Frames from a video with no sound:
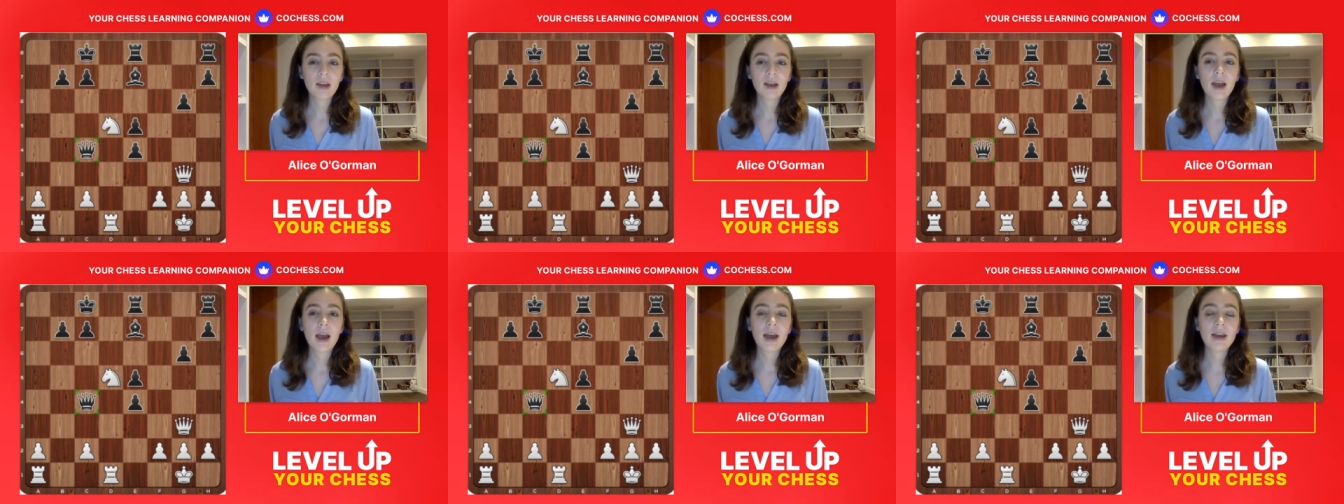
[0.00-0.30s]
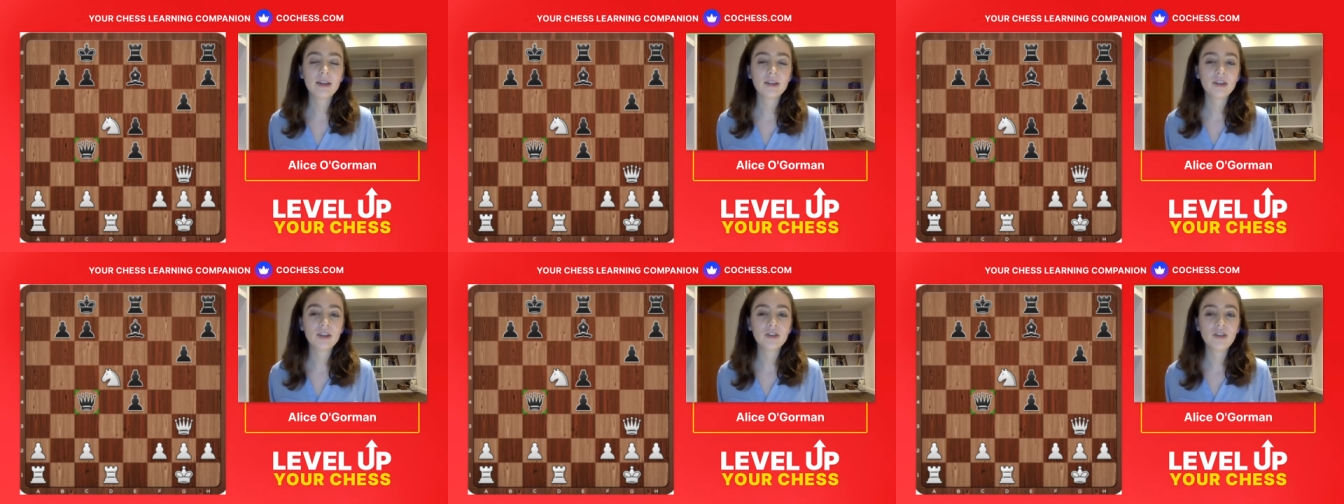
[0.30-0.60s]
And
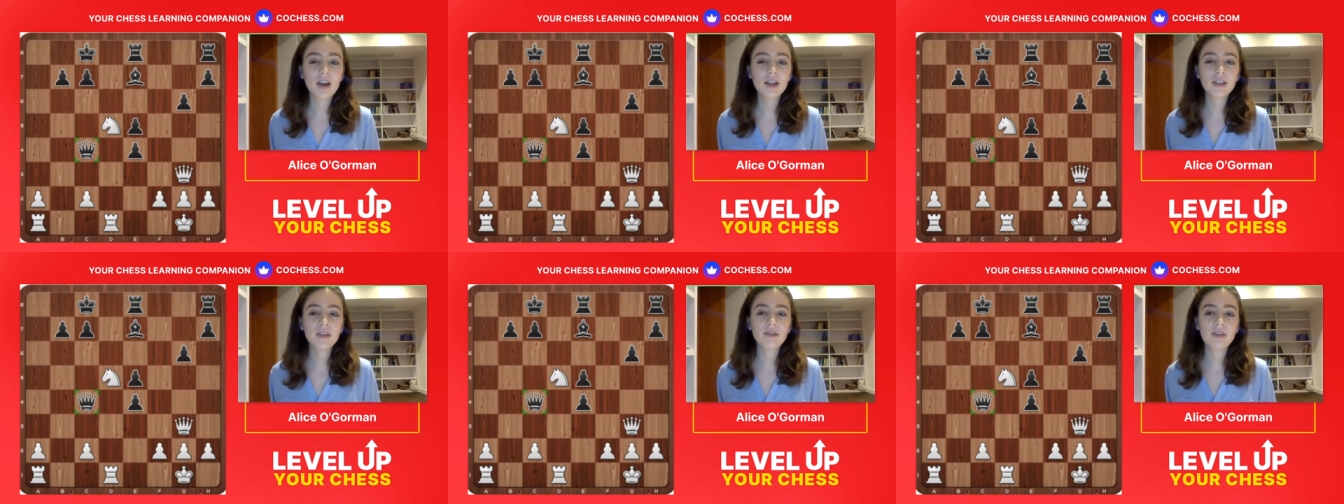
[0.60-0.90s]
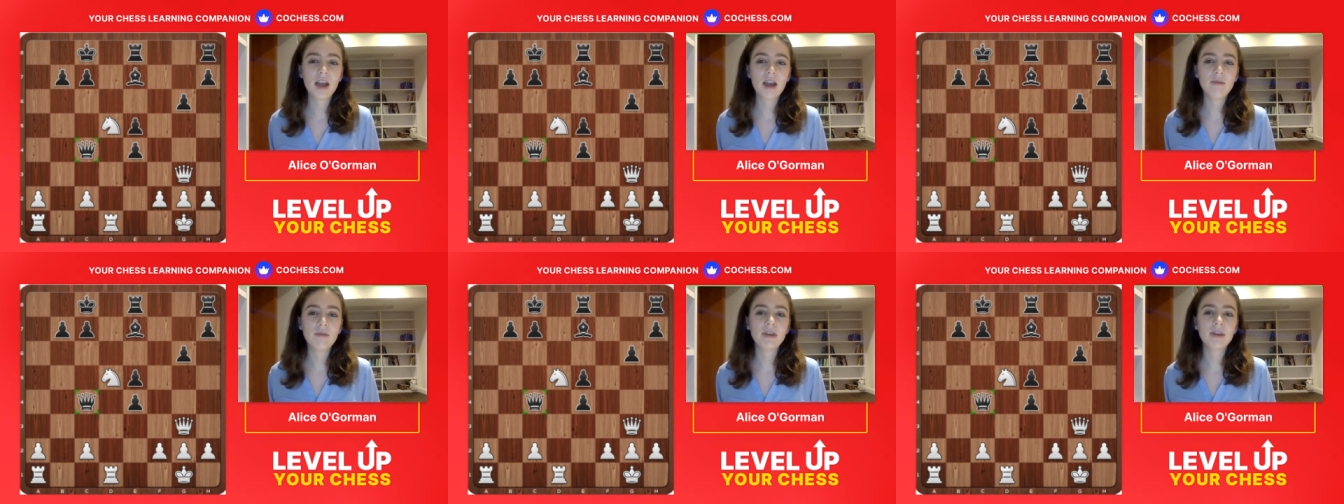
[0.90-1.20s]
it's an aggressive
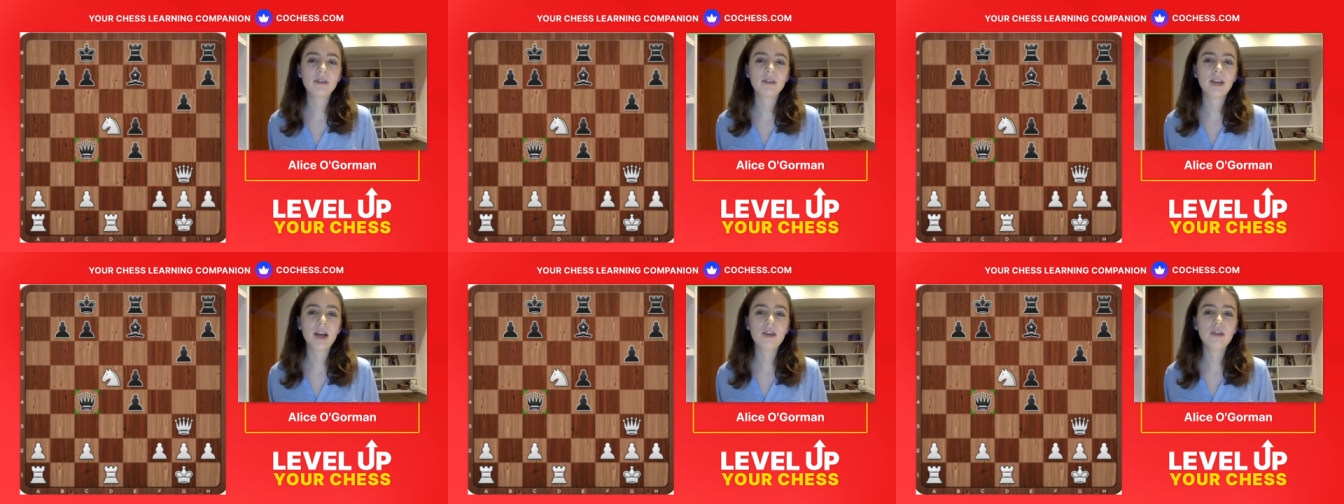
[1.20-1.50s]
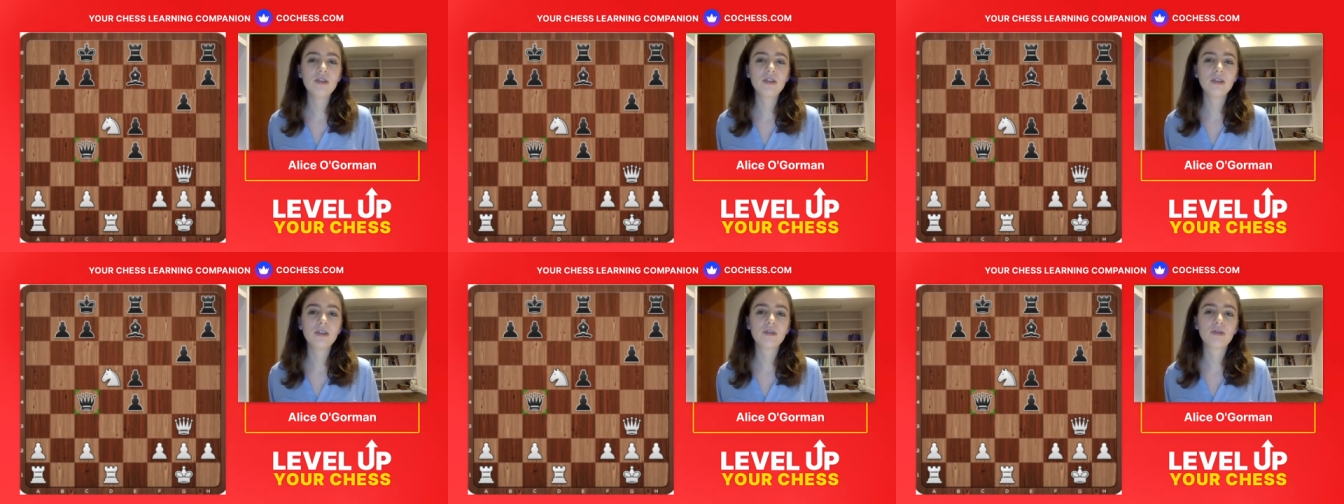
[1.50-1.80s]
game because now
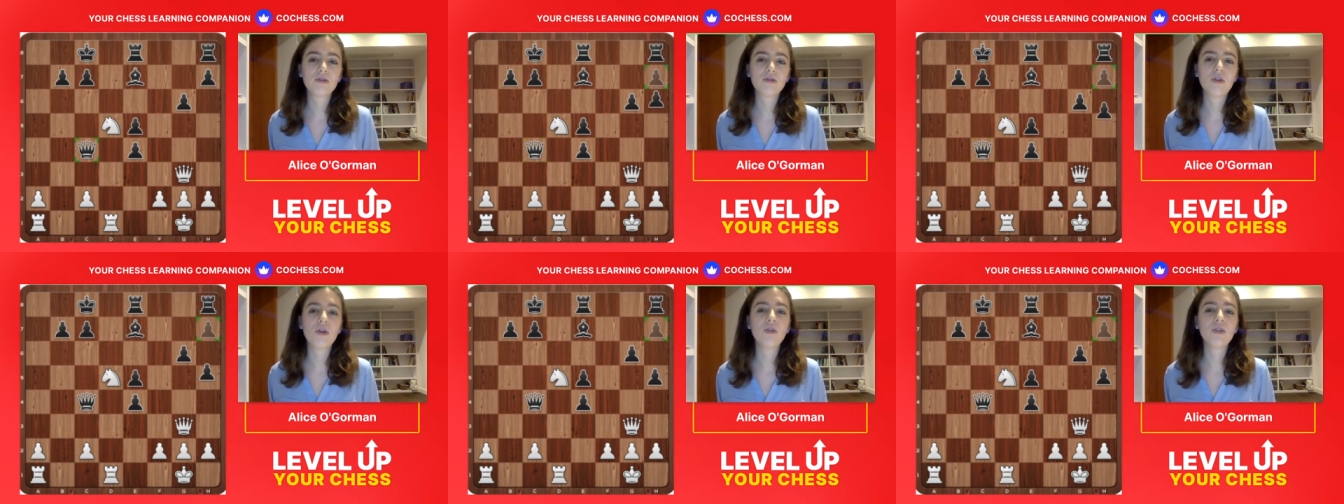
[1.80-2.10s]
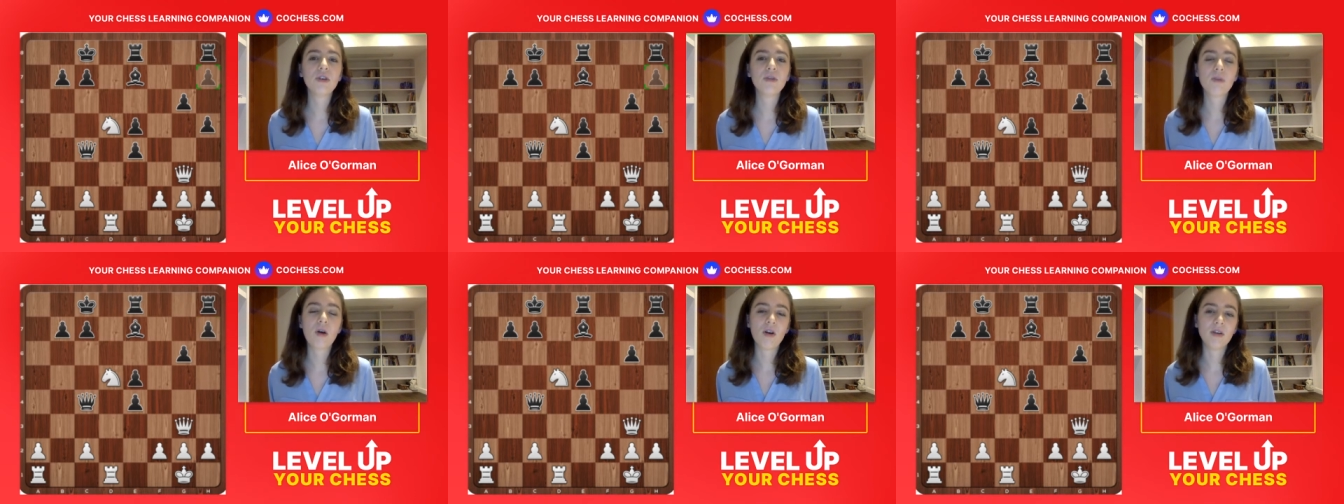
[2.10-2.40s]
you can throw
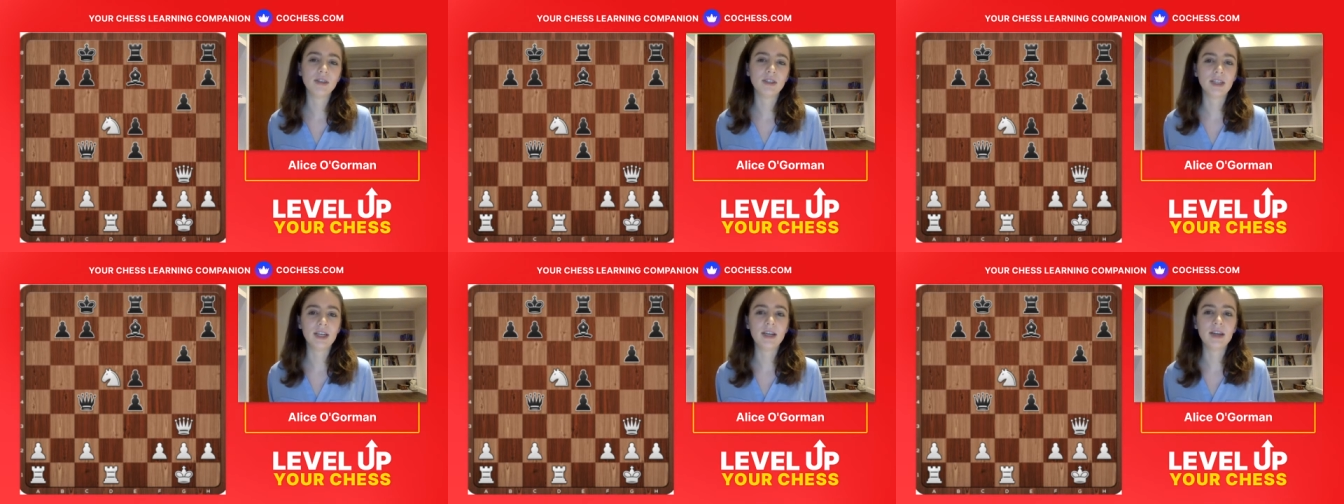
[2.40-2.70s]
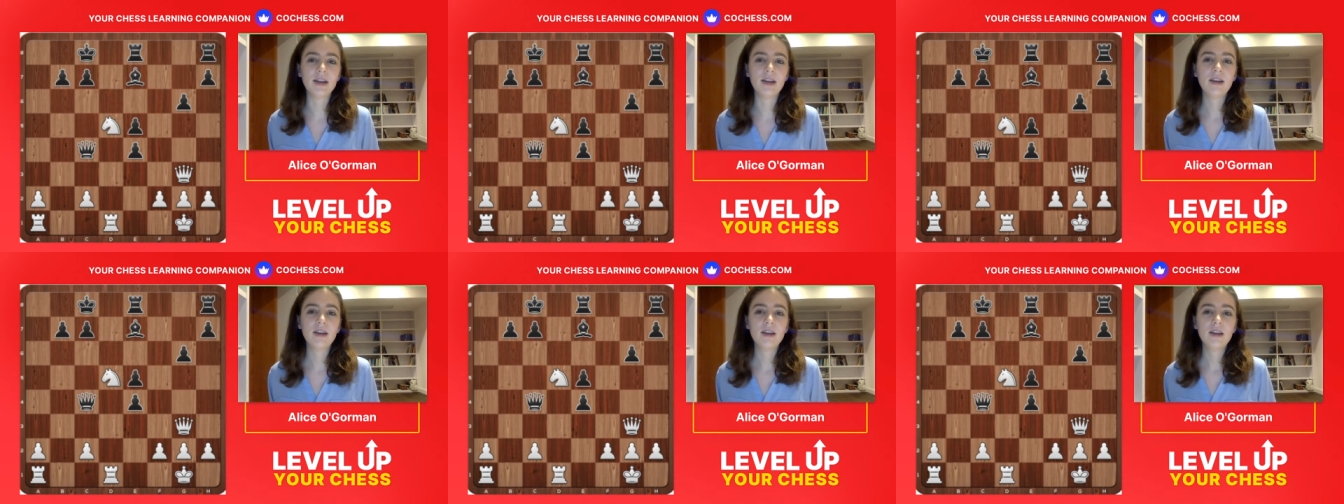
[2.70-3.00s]
your pawns at
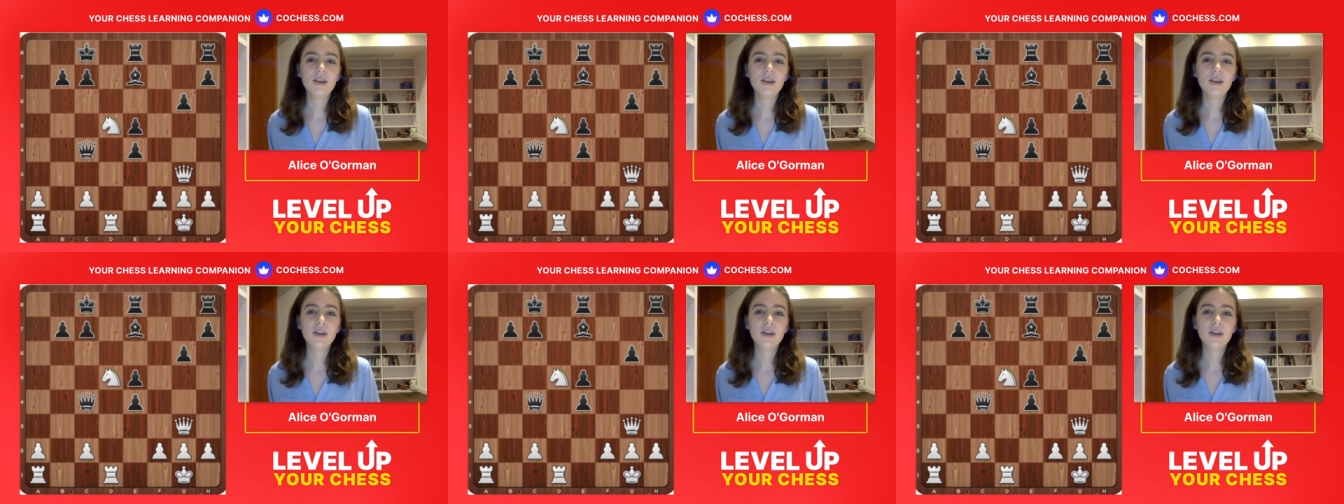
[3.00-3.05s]
it,